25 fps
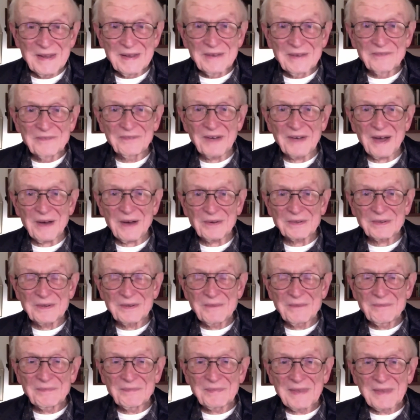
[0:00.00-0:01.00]
found
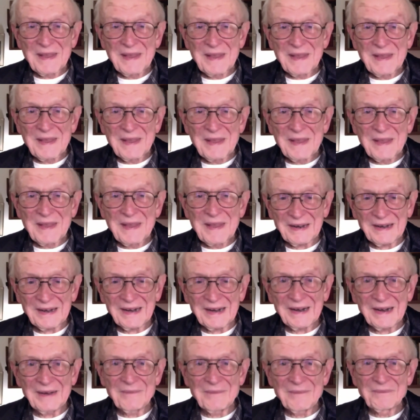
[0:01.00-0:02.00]
that
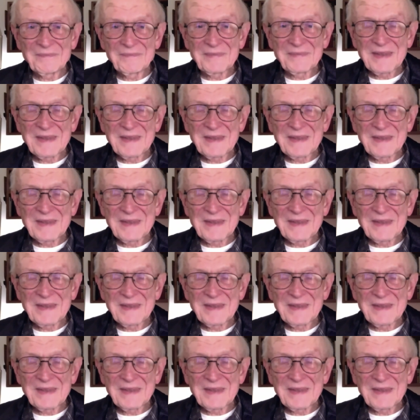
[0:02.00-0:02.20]
the